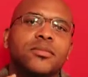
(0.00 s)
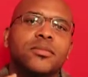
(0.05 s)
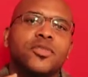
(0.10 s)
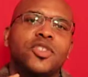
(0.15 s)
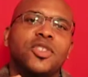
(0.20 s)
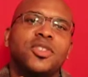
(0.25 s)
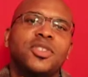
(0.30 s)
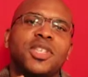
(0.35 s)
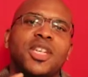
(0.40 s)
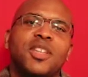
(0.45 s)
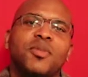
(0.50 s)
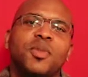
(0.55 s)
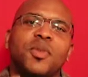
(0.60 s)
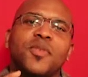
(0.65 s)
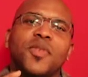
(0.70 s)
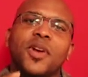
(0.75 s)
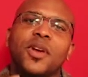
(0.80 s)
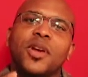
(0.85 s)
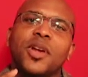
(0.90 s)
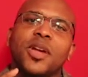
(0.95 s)
She says, be
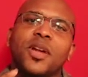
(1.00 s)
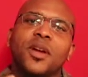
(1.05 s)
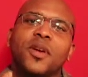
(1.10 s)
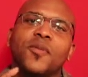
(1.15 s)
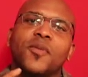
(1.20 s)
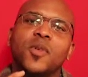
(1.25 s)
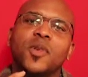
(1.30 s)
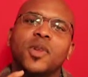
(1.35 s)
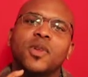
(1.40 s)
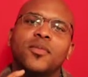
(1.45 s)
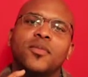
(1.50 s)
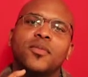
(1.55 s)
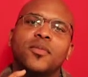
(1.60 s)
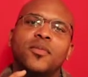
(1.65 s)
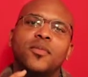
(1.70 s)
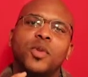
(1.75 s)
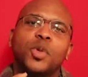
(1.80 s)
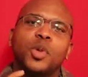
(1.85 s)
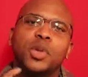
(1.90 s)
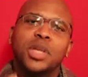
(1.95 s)
very careful of
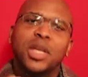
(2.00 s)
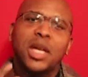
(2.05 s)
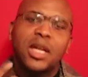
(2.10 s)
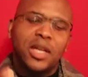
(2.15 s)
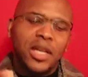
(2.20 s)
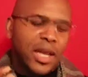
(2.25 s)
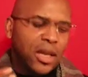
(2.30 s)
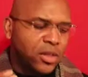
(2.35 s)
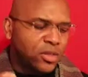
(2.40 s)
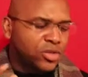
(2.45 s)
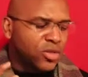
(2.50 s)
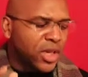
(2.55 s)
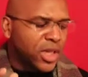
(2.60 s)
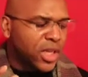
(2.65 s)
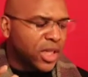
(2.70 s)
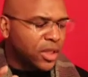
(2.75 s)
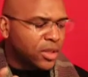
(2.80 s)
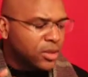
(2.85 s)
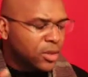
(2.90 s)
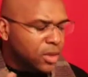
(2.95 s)
doing a lot of
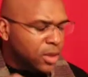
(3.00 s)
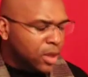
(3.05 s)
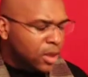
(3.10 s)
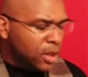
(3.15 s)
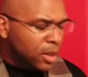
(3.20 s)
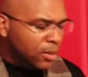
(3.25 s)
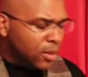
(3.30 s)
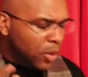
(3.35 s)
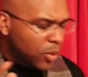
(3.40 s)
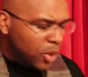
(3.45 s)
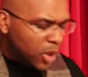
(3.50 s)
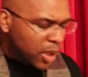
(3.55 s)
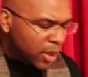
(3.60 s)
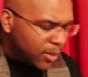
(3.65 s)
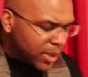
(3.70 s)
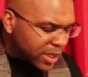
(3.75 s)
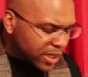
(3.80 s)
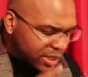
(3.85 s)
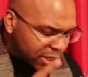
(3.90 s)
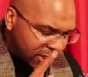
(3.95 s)
drinking. But we'll
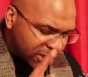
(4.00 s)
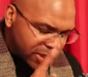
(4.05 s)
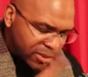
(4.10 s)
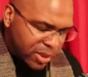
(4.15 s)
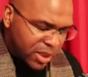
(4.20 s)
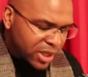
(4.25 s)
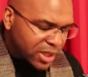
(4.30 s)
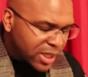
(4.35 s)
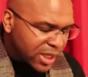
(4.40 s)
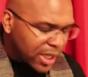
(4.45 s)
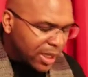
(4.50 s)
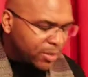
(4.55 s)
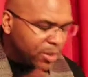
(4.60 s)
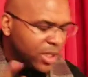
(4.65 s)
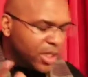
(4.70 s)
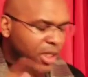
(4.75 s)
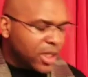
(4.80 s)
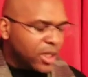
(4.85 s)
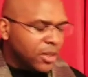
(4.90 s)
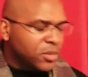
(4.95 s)
come back to that some other time.
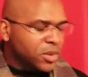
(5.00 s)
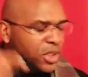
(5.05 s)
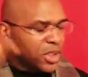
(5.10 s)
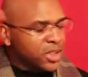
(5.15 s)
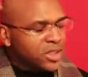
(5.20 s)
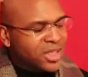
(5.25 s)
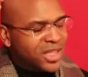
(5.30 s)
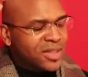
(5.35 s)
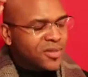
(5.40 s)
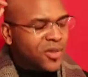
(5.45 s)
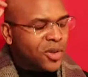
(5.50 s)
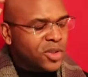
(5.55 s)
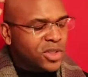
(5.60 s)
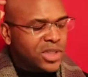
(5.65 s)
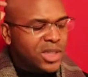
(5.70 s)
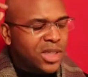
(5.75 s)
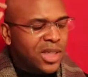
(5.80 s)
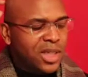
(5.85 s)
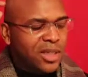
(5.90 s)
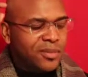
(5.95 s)
Then it comes and says, verse
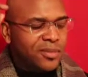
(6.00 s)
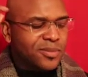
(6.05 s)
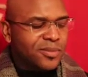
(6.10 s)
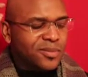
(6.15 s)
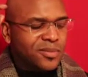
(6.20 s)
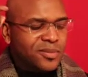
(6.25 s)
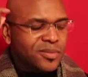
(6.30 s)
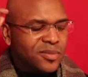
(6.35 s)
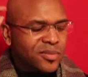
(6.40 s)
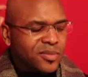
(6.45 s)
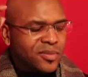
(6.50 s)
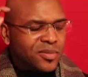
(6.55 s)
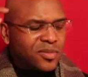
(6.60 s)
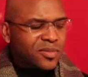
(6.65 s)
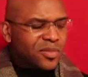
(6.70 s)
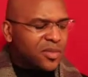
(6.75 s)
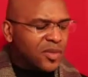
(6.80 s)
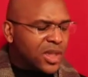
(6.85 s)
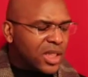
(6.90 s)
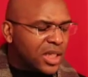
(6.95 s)
10,
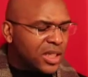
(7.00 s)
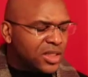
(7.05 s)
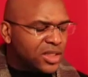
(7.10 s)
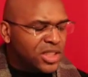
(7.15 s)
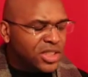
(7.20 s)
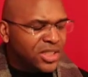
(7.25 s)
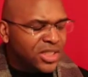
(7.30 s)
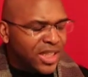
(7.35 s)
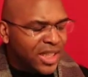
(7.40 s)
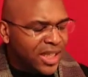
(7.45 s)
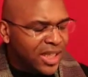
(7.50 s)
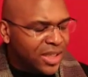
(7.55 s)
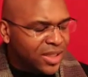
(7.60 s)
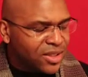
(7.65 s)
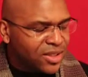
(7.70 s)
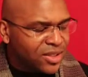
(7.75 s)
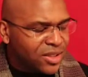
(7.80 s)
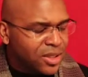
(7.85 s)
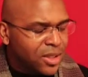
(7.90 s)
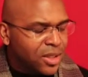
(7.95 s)
she
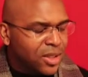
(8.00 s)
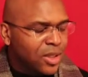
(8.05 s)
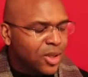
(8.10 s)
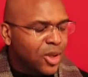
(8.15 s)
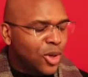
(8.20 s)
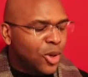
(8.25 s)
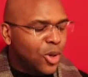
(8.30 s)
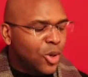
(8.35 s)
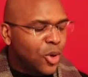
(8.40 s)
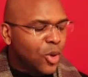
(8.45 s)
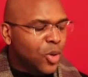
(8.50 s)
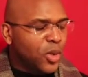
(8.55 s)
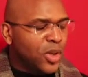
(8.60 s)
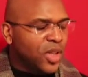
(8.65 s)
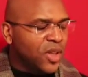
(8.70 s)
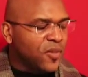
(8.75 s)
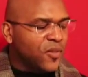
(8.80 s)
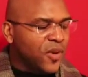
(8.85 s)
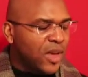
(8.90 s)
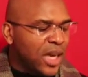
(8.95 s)
says, who
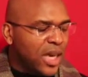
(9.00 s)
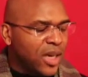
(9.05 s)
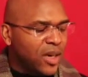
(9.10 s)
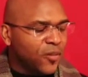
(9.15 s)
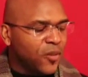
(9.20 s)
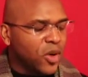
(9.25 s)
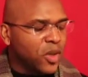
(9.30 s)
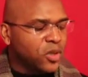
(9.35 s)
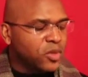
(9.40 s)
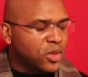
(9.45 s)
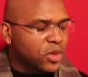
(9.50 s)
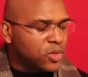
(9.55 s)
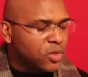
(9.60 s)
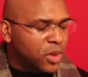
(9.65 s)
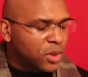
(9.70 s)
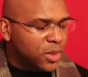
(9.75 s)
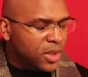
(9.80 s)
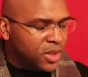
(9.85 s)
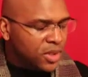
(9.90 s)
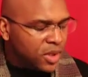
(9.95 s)
can find a virtuous
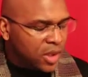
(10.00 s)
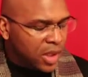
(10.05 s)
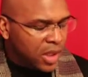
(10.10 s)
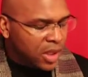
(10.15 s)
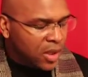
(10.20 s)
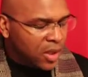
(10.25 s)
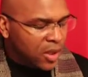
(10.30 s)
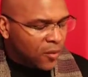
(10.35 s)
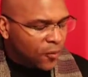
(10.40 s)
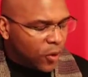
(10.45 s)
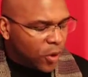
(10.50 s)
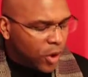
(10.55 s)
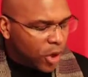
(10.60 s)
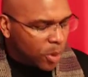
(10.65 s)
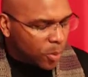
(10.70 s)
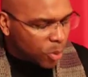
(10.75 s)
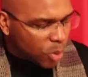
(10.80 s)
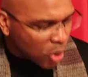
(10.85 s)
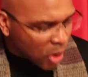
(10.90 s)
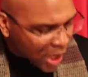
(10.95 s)
woman? For
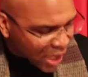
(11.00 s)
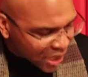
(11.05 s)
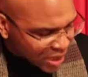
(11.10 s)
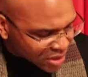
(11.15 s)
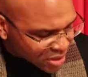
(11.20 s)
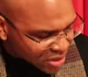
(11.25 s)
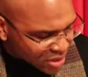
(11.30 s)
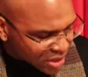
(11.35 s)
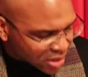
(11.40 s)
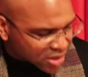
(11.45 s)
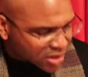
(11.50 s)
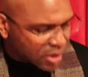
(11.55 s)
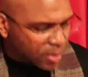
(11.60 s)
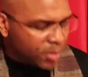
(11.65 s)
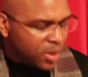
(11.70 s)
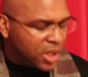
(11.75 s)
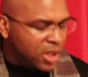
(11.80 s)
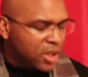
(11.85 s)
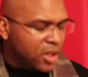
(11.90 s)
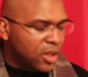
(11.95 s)
her price is
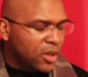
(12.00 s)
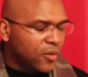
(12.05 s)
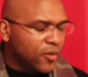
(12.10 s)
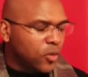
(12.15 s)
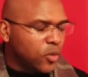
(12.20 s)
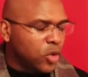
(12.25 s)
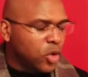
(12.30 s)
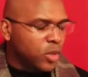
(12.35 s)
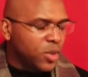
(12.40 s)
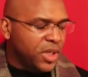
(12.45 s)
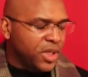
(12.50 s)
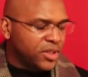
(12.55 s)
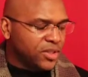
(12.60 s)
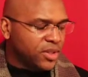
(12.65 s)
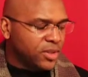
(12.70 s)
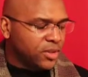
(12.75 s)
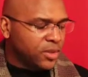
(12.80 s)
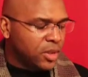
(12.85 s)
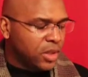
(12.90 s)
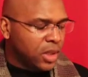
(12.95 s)
above
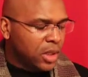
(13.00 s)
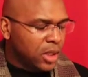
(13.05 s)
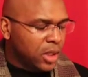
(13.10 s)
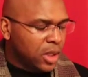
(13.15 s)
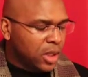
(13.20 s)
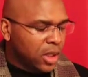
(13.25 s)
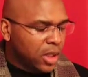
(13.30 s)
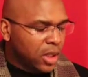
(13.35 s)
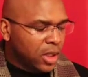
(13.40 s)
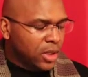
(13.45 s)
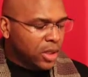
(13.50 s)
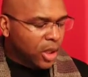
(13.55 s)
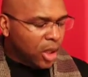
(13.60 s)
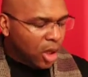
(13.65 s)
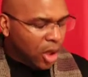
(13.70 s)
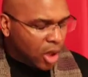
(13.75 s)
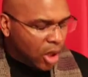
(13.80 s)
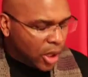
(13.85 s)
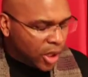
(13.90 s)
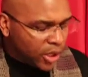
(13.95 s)
rubies. The
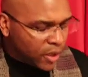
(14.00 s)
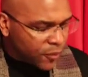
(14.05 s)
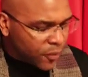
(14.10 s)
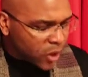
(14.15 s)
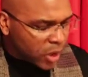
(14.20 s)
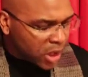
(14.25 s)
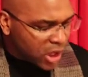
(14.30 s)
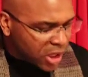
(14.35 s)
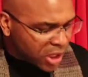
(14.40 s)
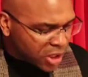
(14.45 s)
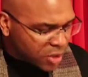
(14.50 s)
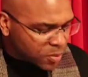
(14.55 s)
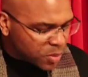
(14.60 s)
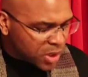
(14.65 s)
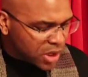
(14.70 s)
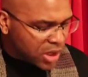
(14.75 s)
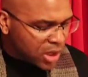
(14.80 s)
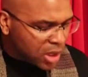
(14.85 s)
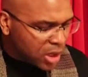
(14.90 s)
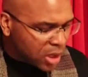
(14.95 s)
heart of her
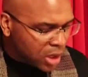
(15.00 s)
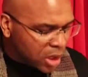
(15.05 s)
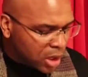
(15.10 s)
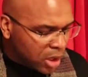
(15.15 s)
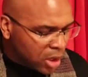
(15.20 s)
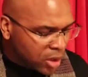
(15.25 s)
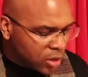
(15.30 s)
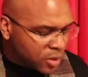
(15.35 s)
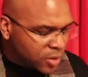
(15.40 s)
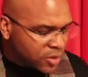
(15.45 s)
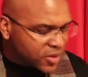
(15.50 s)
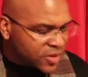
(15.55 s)
husband do